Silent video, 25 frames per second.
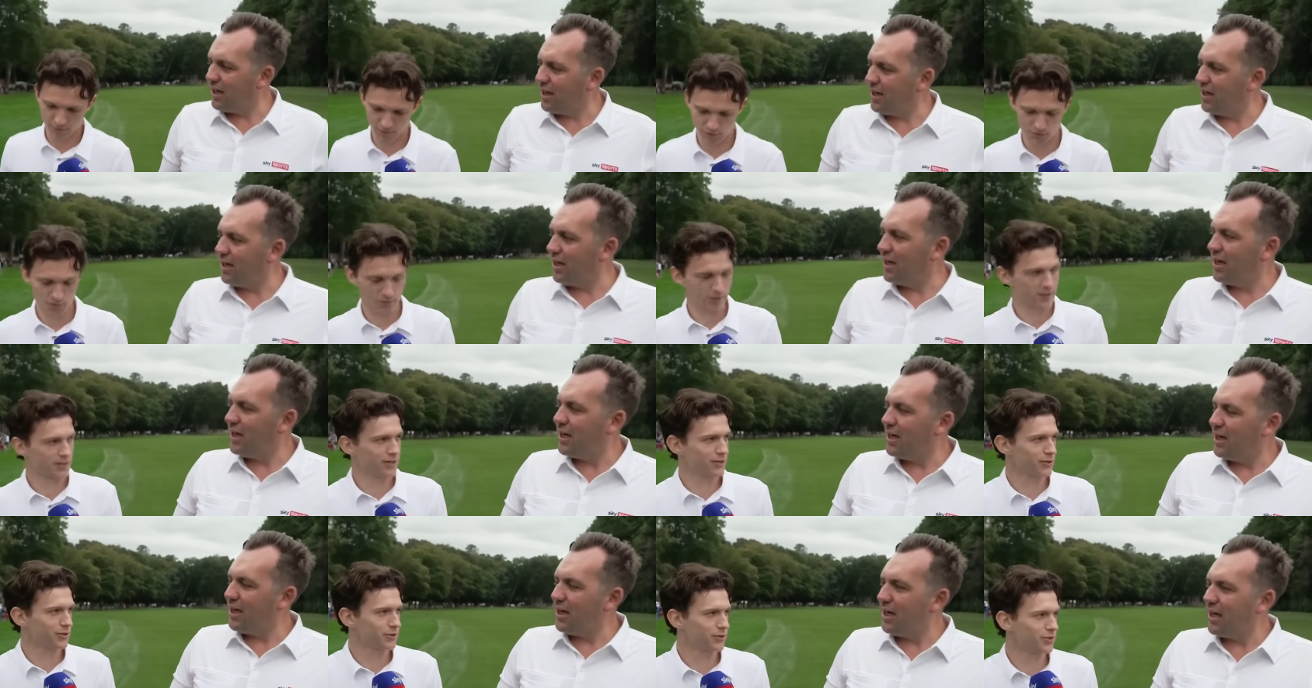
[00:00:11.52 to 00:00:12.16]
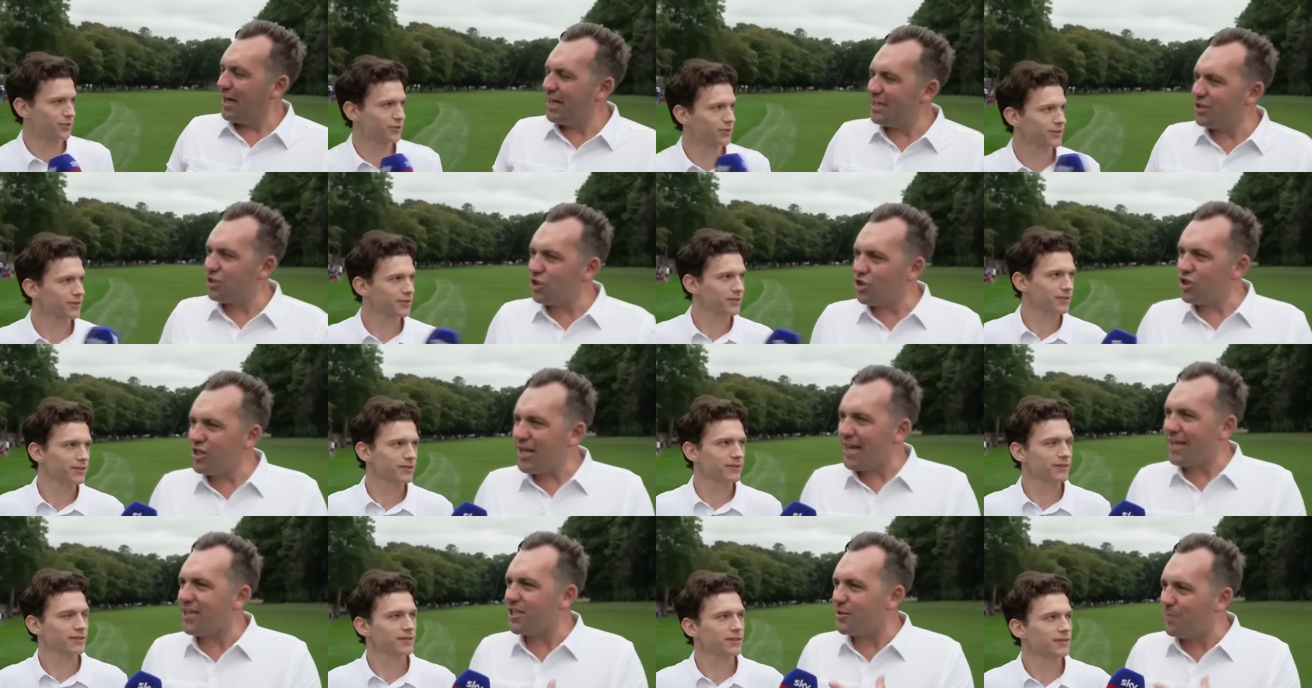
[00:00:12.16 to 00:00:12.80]
Speaker 1: feels really good. It's just
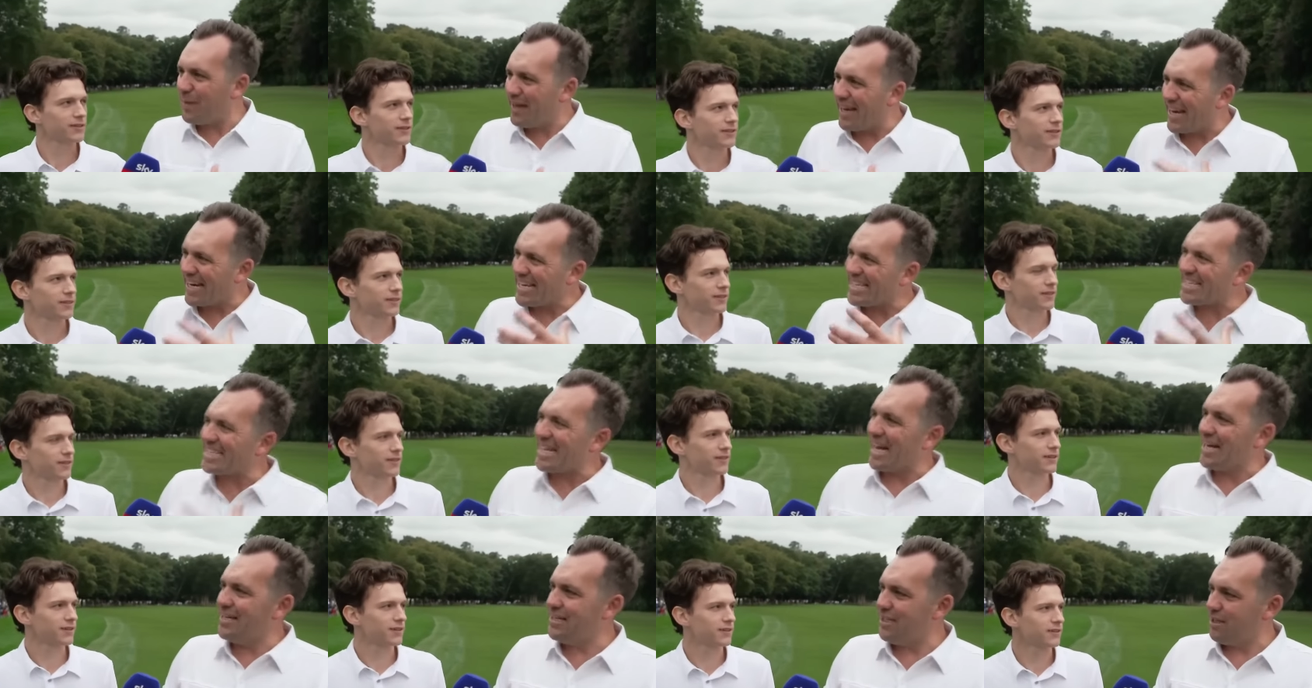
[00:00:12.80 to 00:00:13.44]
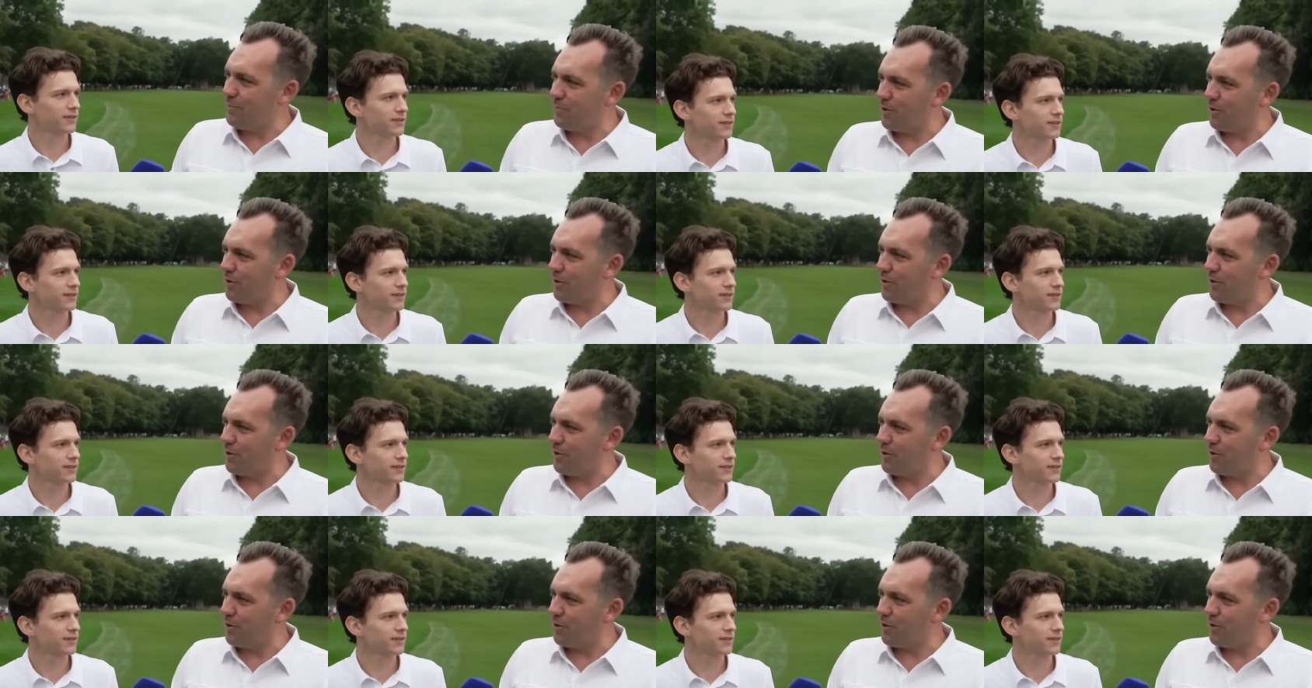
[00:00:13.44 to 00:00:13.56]
nice to be excited